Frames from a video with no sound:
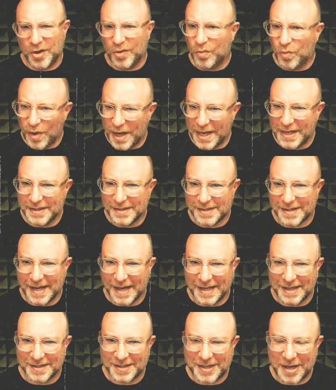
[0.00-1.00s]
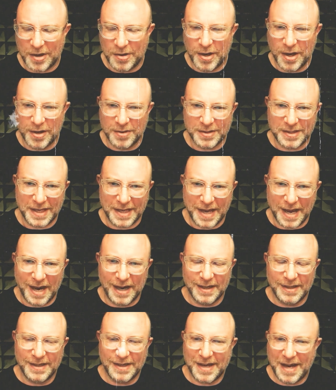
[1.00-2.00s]
on Wednesdays co-hosting
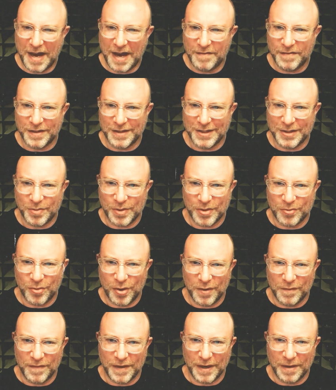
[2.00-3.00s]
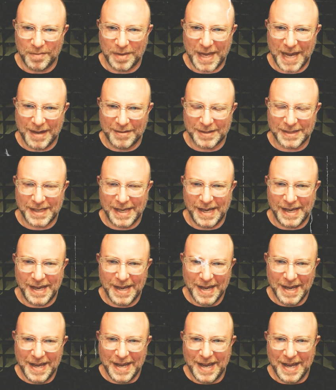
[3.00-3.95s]
Uncovered with Ron Filipkowski,